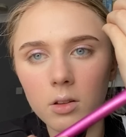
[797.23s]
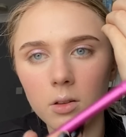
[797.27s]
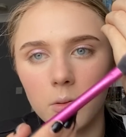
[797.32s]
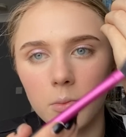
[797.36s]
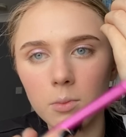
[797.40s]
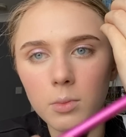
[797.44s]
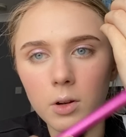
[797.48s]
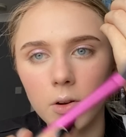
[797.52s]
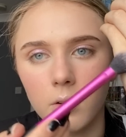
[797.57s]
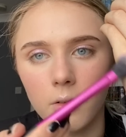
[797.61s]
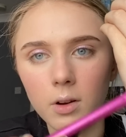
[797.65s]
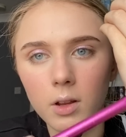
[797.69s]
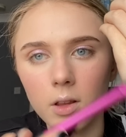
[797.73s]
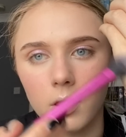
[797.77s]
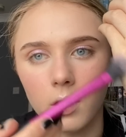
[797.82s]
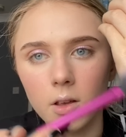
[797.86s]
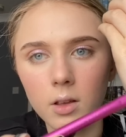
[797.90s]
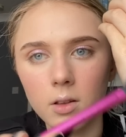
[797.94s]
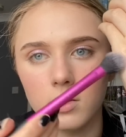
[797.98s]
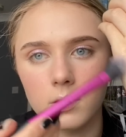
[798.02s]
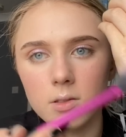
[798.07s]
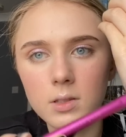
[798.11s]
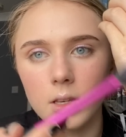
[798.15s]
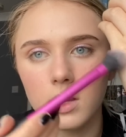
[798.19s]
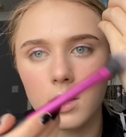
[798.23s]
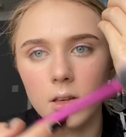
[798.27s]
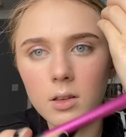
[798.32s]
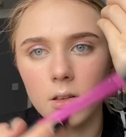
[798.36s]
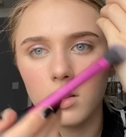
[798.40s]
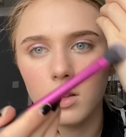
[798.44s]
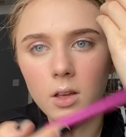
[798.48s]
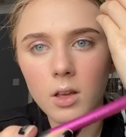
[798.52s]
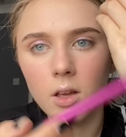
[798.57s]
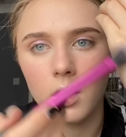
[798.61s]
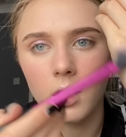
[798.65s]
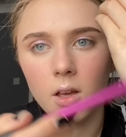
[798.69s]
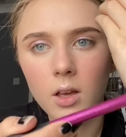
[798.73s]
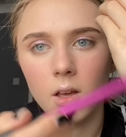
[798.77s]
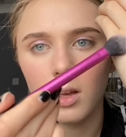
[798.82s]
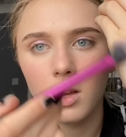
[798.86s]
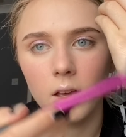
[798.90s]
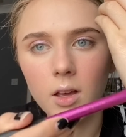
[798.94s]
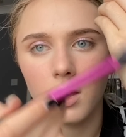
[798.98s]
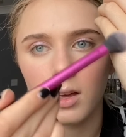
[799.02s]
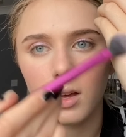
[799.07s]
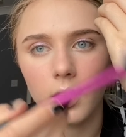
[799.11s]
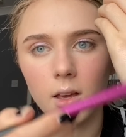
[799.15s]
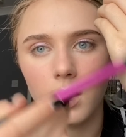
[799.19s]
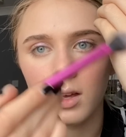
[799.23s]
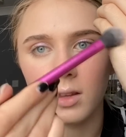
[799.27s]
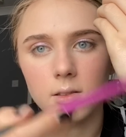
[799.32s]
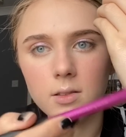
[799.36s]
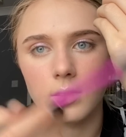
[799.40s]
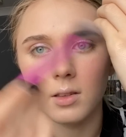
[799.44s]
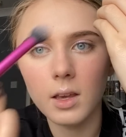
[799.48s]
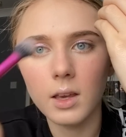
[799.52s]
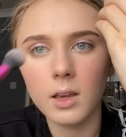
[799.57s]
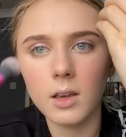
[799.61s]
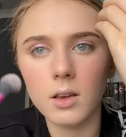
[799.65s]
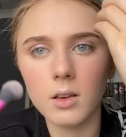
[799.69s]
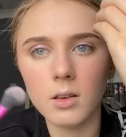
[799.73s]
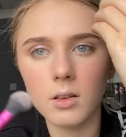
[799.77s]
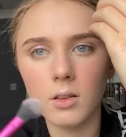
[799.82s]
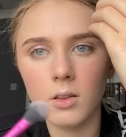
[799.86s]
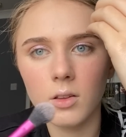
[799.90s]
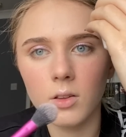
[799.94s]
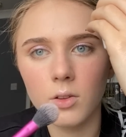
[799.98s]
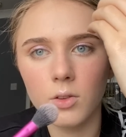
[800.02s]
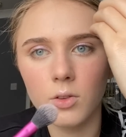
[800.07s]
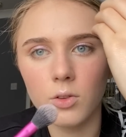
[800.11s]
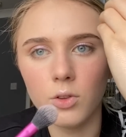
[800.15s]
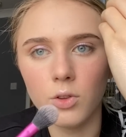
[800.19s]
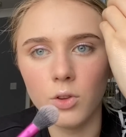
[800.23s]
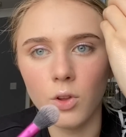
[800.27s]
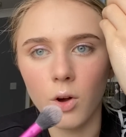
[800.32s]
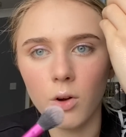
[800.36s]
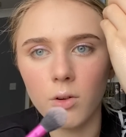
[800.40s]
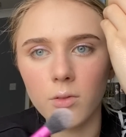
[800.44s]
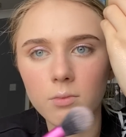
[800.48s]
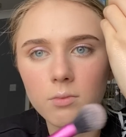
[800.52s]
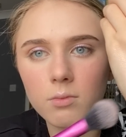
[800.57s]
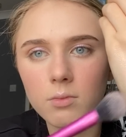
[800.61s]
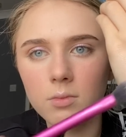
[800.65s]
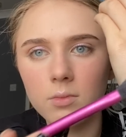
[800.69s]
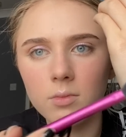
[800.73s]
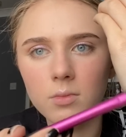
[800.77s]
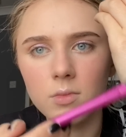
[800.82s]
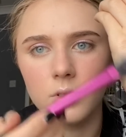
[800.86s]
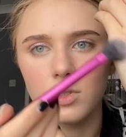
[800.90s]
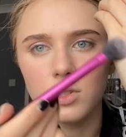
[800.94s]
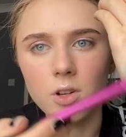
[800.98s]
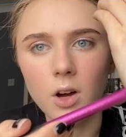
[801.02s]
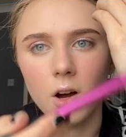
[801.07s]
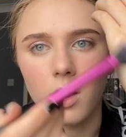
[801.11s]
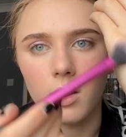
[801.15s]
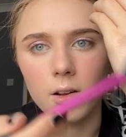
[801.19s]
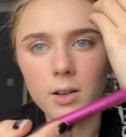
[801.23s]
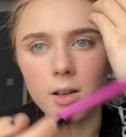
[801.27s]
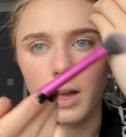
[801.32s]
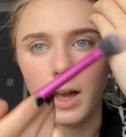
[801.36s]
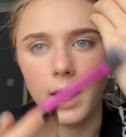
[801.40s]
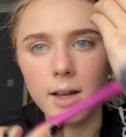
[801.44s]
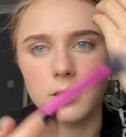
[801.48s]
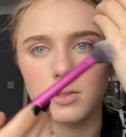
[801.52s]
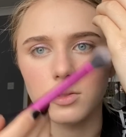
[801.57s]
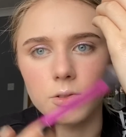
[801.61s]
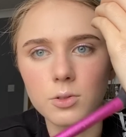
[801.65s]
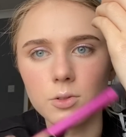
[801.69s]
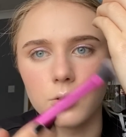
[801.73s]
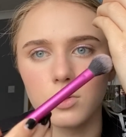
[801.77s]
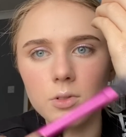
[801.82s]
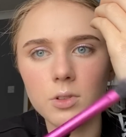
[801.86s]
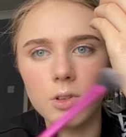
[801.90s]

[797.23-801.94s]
let me put it right there. See, it's like not dark at all.